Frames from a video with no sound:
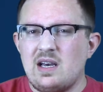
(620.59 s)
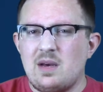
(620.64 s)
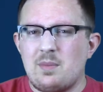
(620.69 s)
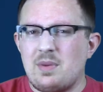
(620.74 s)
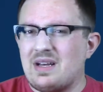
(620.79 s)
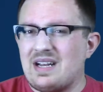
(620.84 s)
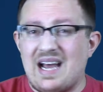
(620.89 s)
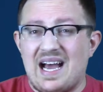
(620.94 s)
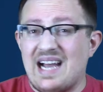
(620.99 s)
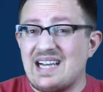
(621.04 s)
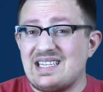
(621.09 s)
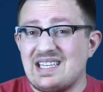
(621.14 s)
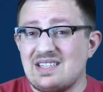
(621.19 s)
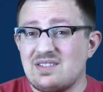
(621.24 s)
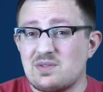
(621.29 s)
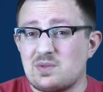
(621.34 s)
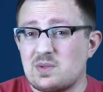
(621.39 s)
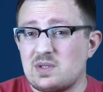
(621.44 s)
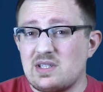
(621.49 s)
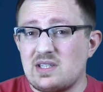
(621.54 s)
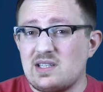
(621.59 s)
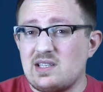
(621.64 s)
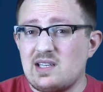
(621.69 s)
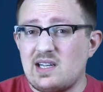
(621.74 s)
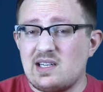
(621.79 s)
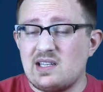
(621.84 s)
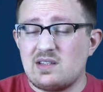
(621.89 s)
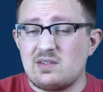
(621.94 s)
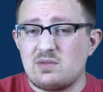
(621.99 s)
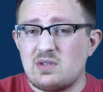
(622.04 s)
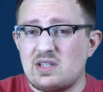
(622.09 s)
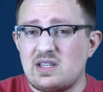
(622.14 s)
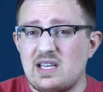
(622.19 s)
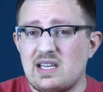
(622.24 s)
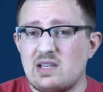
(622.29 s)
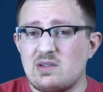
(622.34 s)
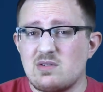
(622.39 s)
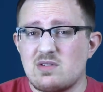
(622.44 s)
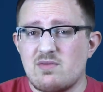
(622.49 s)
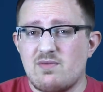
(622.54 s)
but I didn't really
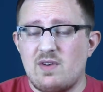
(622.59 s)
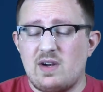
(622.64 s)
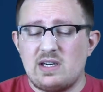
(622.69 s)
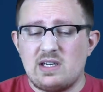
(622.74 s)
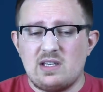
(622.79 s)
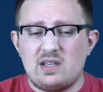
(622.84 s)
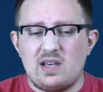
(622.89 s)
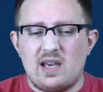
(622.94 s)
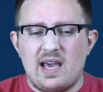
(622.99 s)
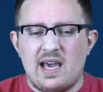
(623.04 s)
think it was funny.